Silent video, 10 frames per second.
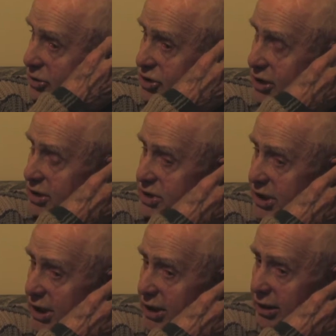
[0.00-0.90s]
stuck his
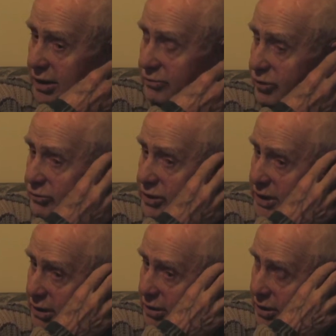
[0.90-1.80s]
head in, and we were
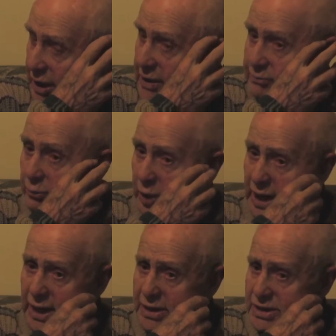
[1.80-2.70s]
yelling at him,
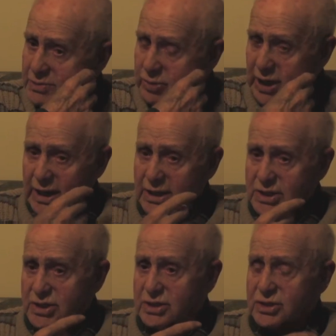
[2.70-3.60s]
blankets,
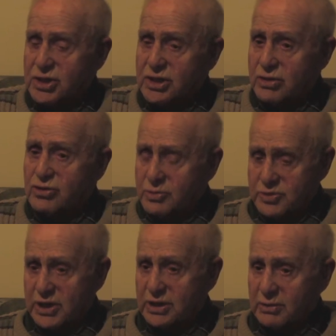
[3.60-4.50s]
blankets. You see, the
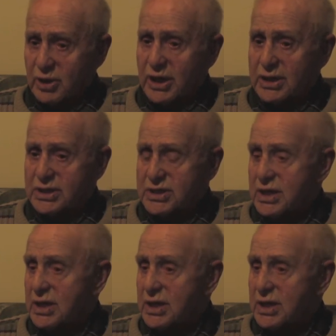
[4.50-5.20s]
troops had their blankets.